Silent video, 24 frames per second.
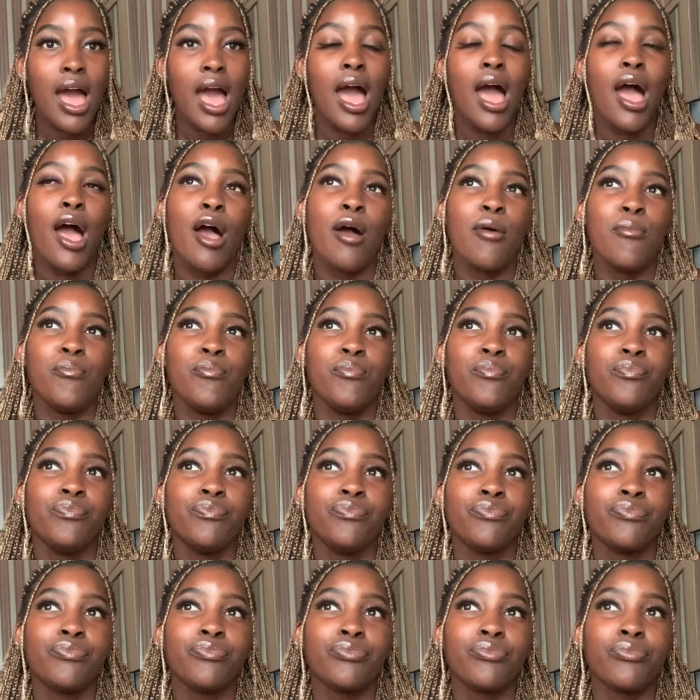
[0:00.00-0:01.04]
And
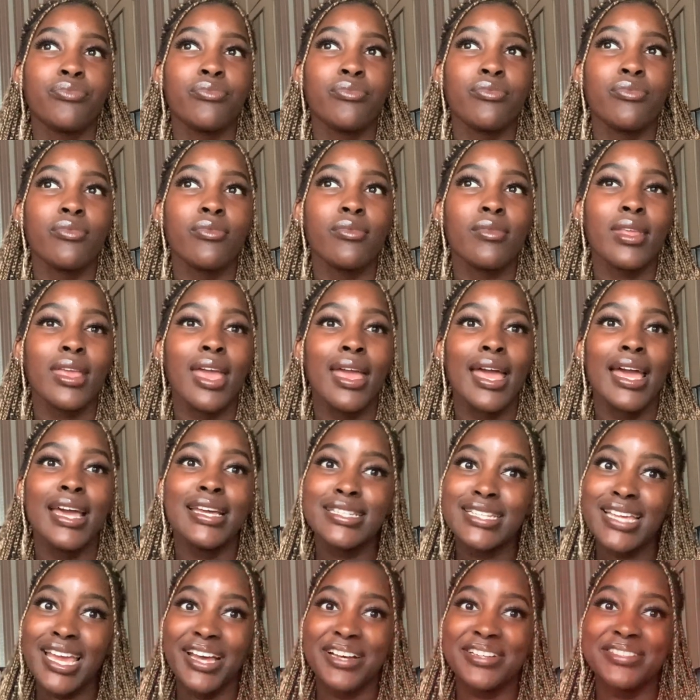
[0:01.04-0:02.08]

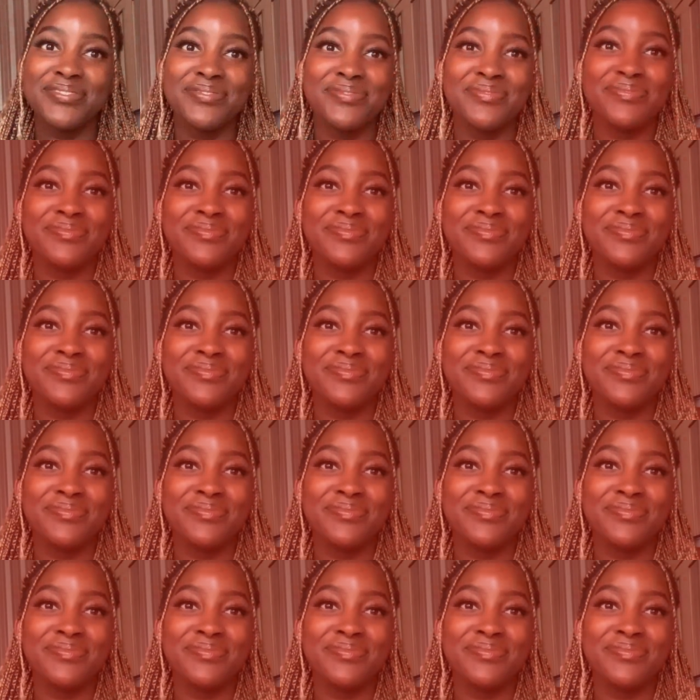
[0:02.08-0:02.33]
yeah.